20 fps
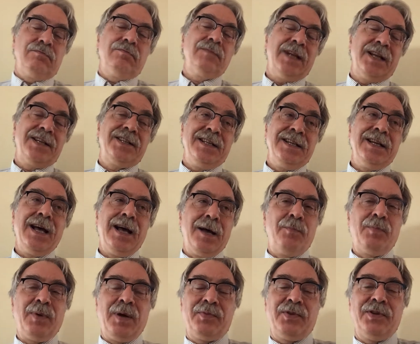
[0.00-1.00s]

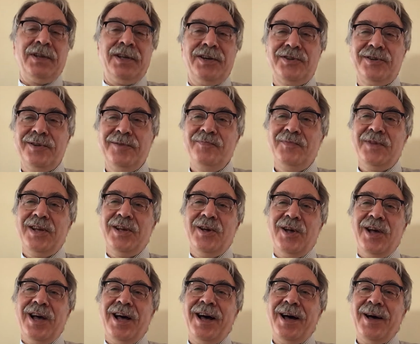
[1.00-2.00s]
Latina population,
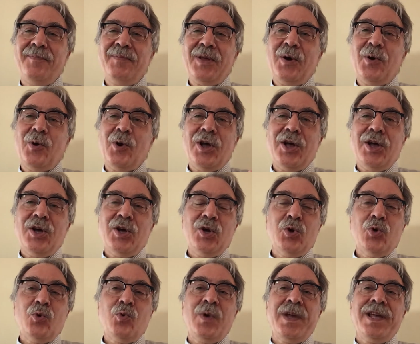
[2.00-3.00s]
um,
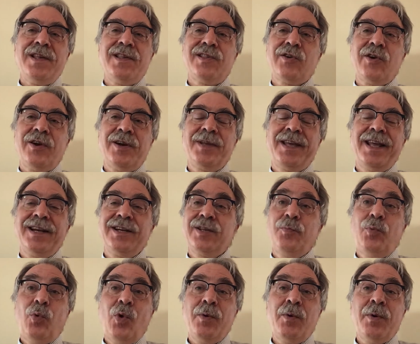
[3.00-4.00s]
we started getting to
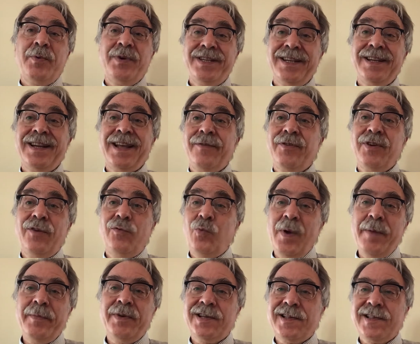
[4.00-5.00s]
the point where we didn't have enough
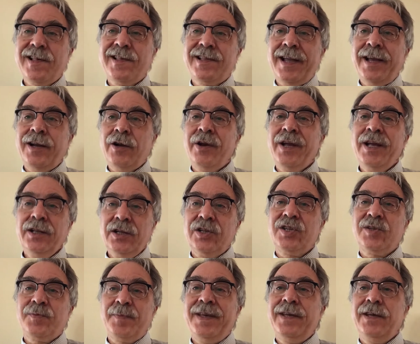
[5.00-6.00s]
women to sustain our
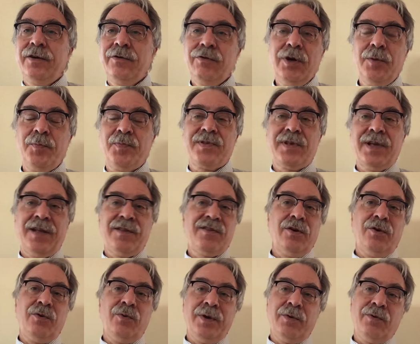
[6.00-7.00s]
English speaking groups. And
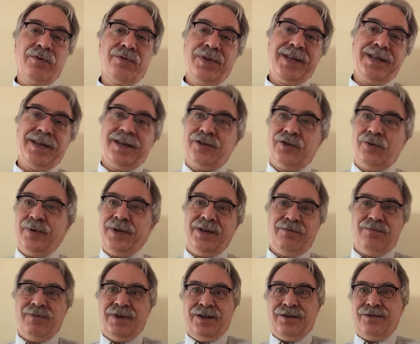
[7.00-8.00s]
so we were thinking, do we
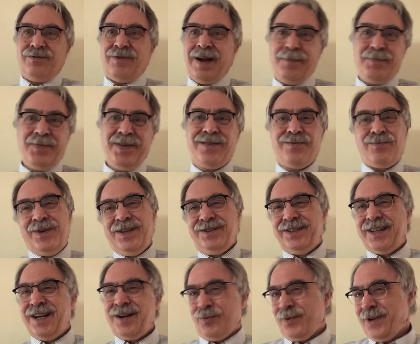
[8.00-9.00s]
want to drop this? Well,
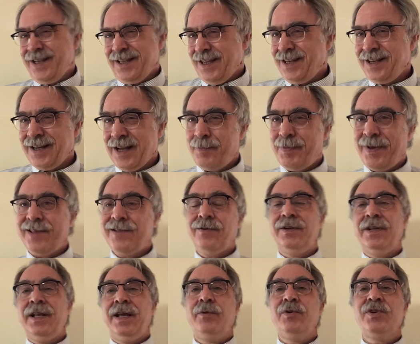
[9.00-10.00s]
not really, not based
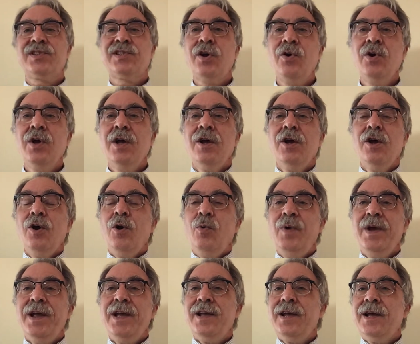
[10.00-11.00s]
on language. So
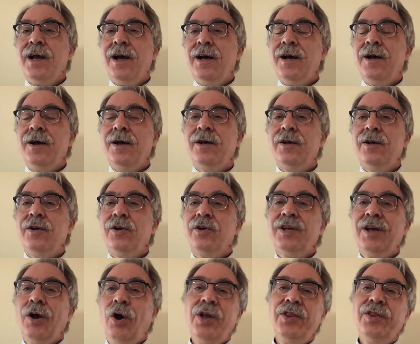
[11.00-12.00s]
we uh,
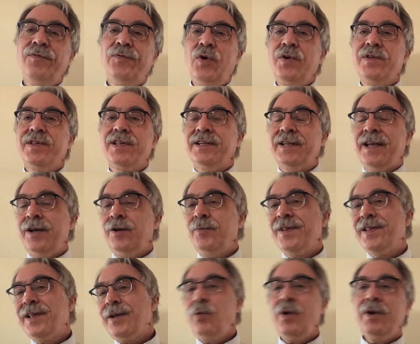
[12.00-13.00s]
called the folks at Yale and
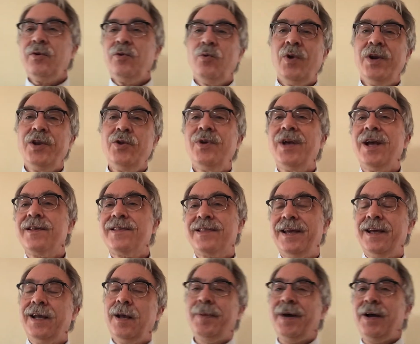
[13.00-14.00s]
we said, what, what do you guys
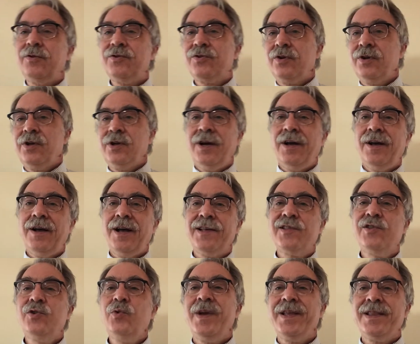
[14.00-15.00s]
think about uh,
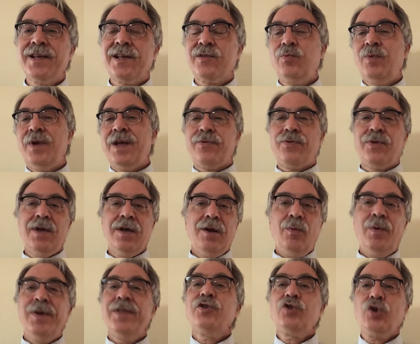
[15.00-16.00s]
us doing this with,
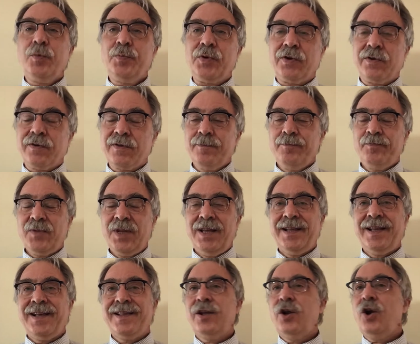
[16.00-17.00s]
with interpreters?
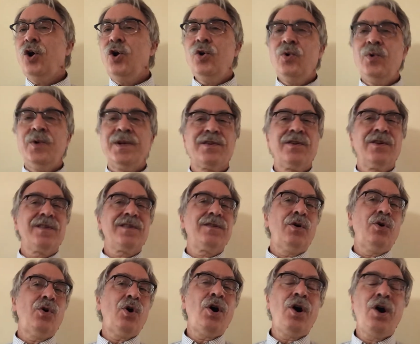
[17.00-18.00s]
And they said, oh, it's going to
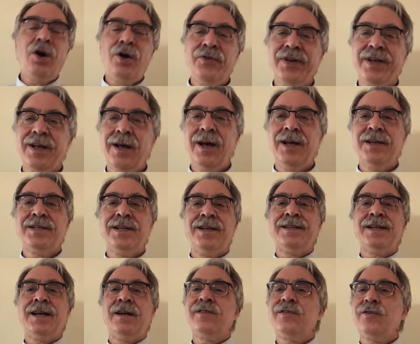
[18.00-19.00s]
slow all the content
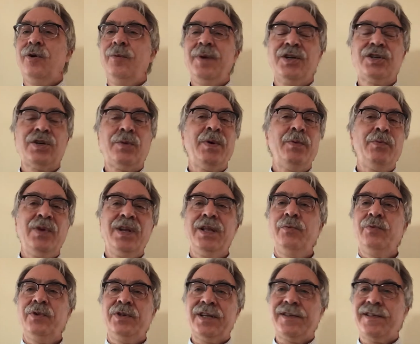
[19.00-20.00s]
down so much and we really
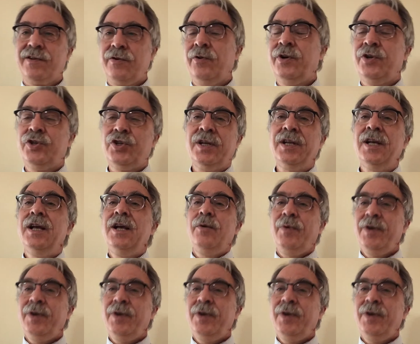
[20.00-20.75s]
would discourage it.